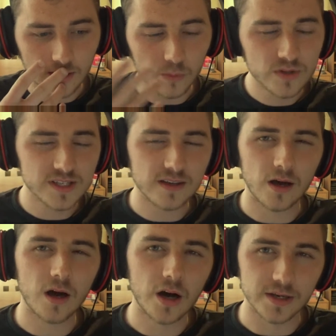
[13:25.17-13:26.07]
I wouldn't say the
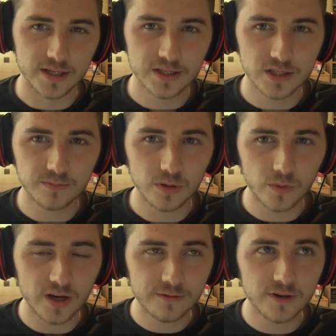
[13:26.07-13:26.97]
hardest, but
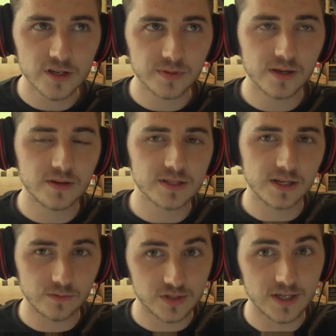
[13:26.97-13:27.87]
when I first played
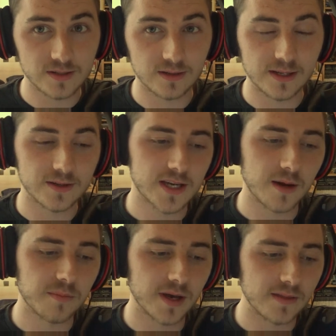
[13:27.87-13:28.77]
Resident Evil 6 on Leon's
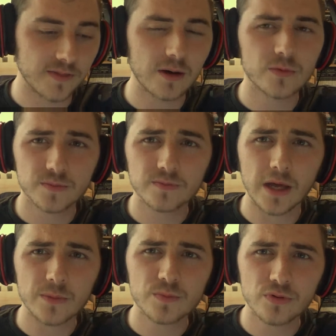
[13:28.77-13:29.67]
campaign, that
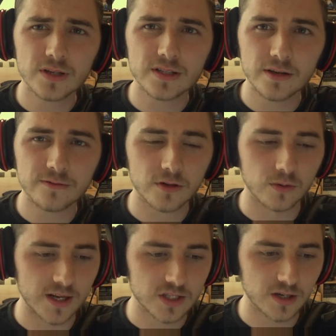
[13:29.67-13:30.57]
was pretty
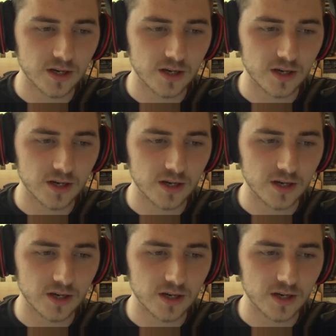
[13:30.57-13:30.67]
difficult actually.